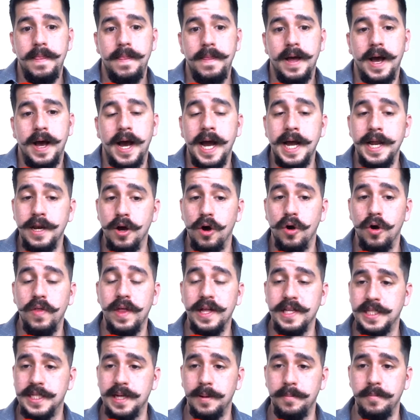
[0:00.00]
I know
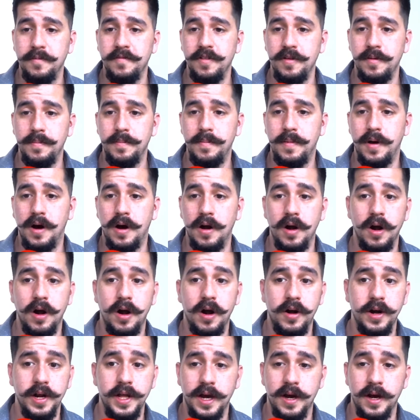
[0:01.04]
that some of them are
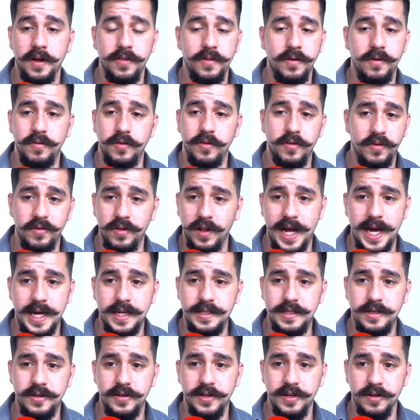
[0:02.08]
already on their
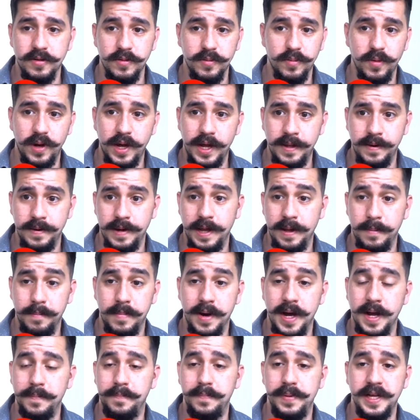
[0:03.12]
last year deal, and it
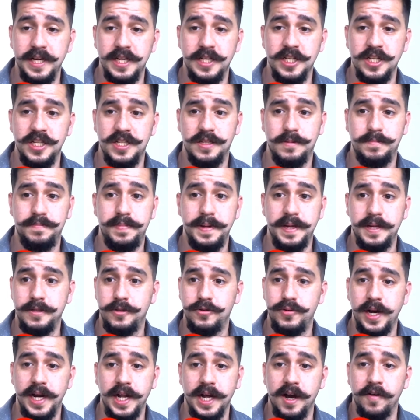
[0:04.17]
might be just
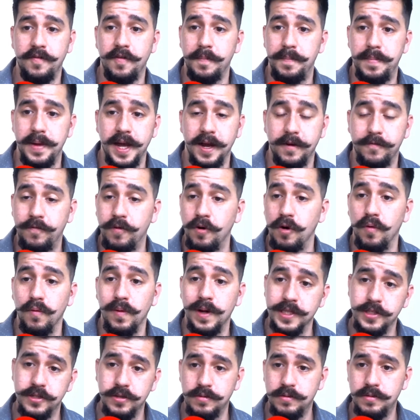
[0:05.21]
trading off a pick for a
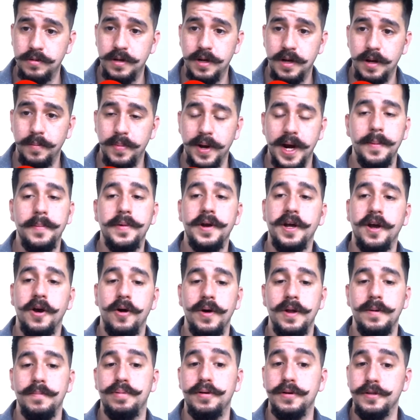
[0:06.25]
rental. But I'm going to go
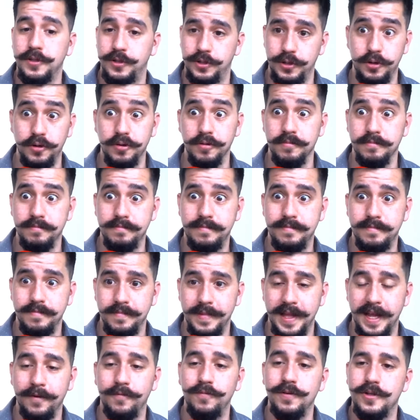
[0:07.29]
ahead and presume
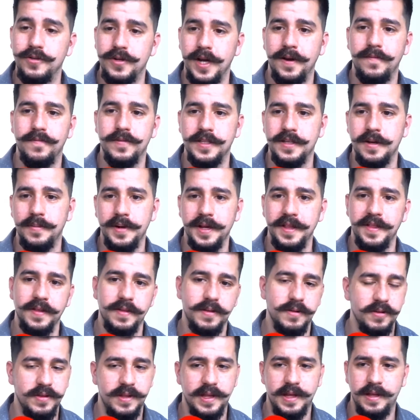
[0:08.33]
that if we trade for somebody,
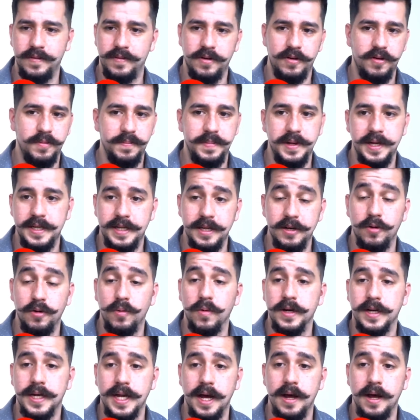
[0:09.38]
that there will be a deal
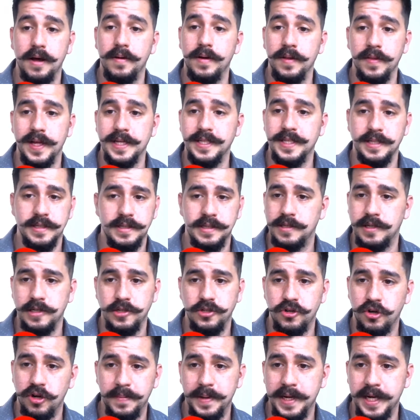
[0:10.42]
worked out, unless it's just a
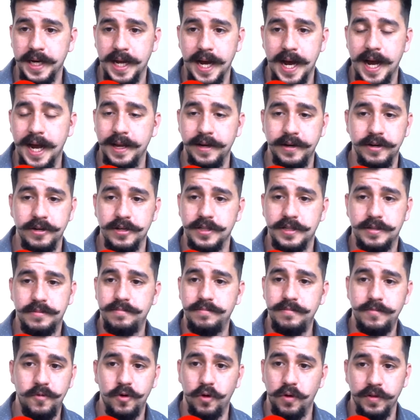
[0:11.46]
journeyman guy and you're just
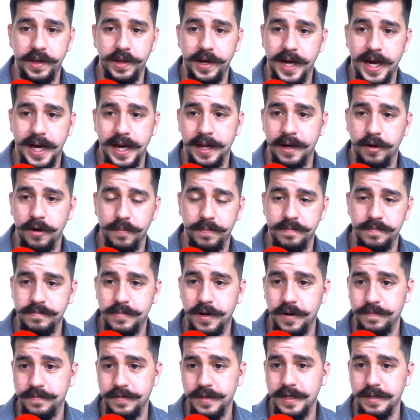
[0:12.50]
rolling the die and
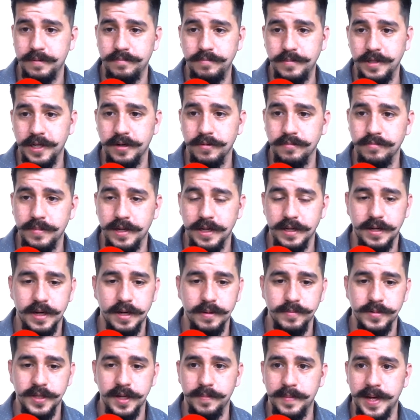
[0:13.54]
hopefully it
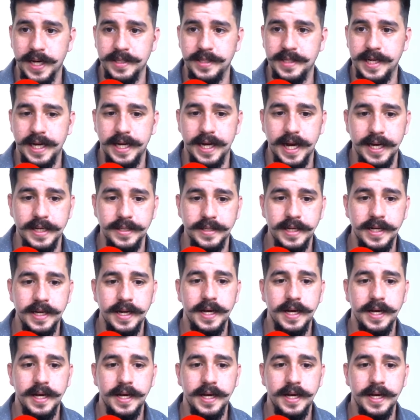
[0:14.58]
comes up not snake eyes.